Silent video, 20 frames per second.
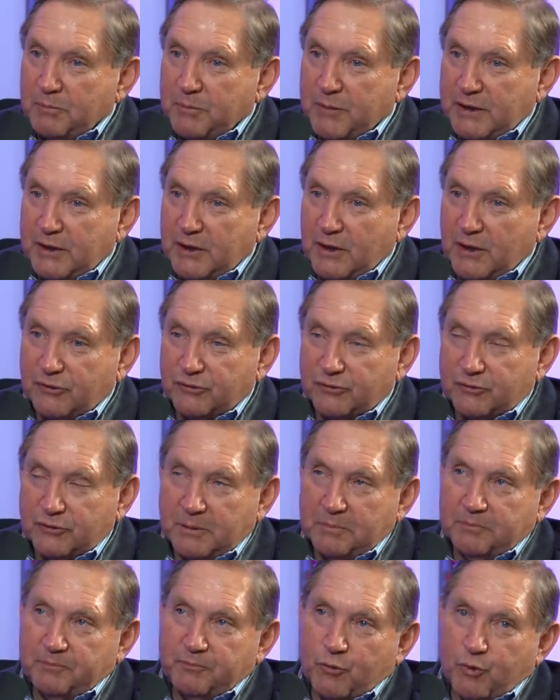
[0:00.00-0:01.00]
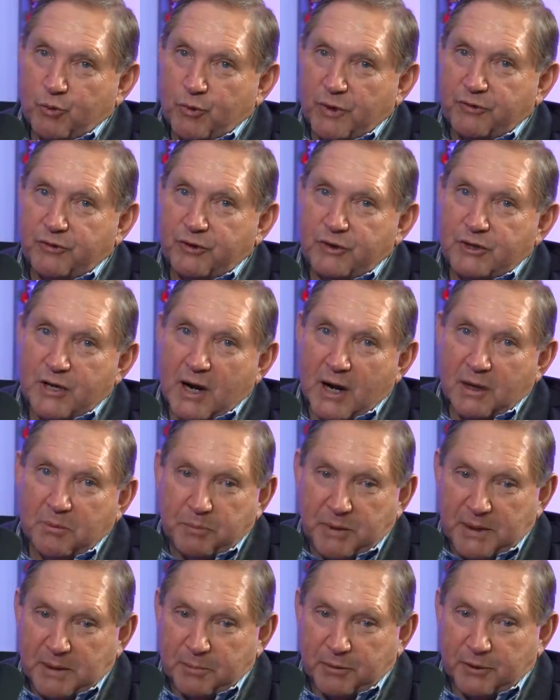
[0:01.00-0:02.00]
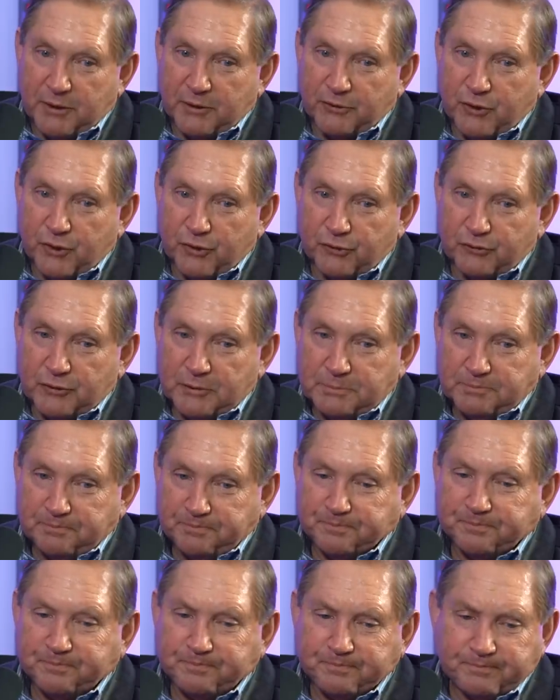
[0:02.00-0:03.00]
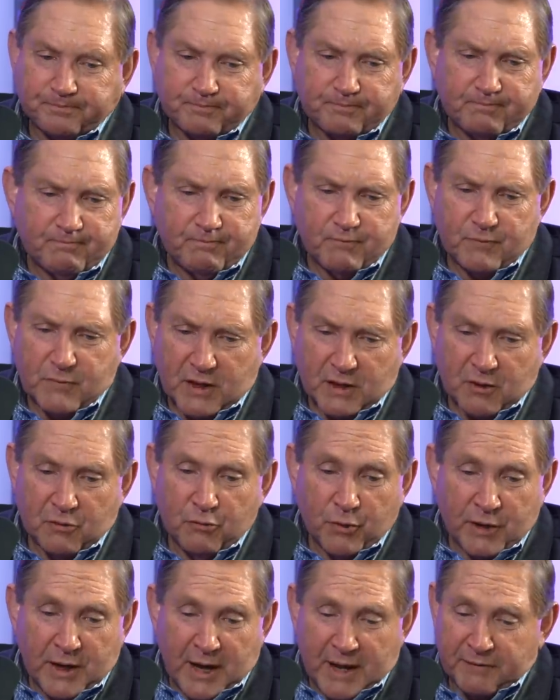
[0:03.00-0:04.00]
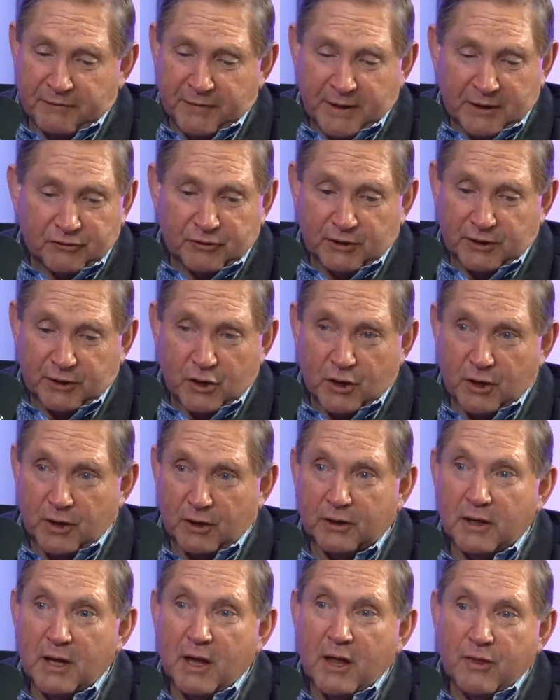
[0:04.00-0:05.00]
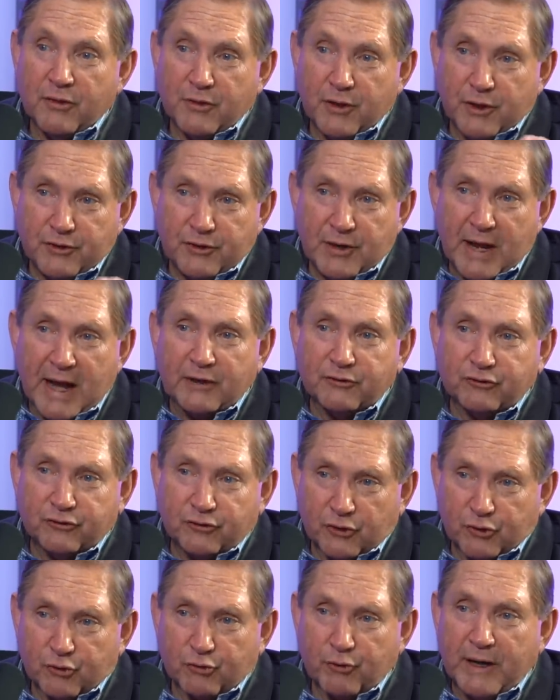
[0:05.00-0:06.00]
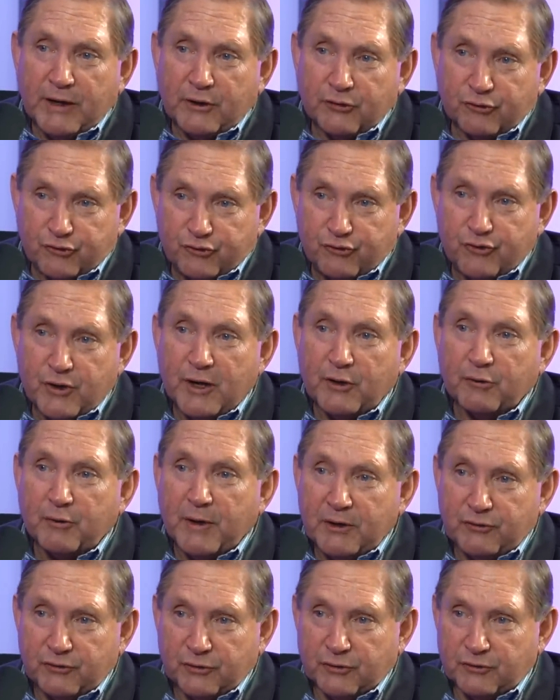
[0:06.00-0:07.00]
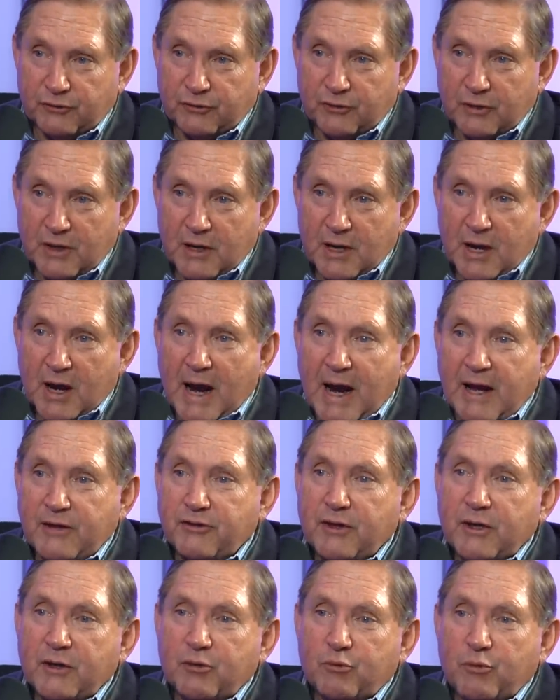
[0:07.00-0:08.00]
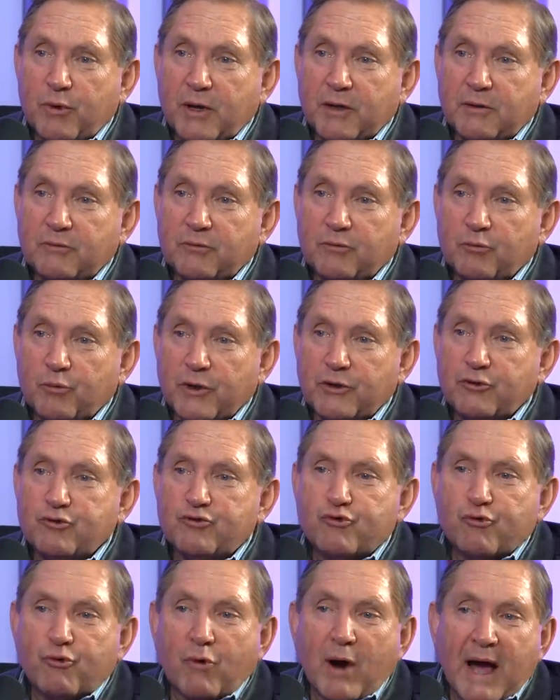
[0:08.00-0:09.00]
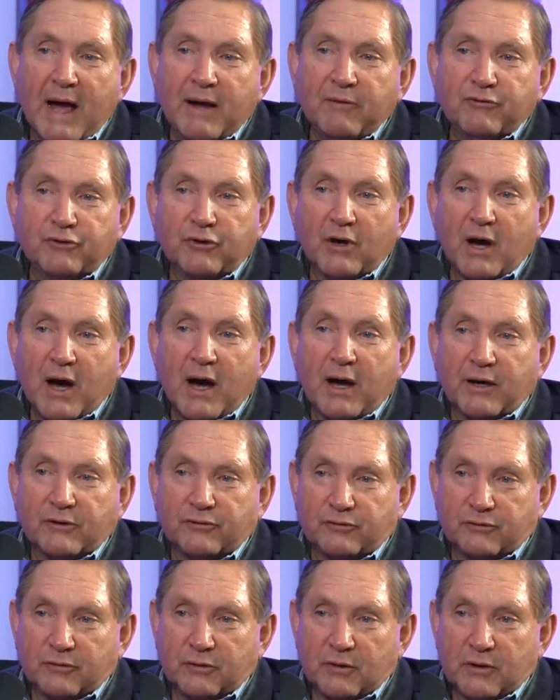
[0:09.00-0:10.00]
Because with young people, those, what I affectionately call the next greatest generations, I think what drives us,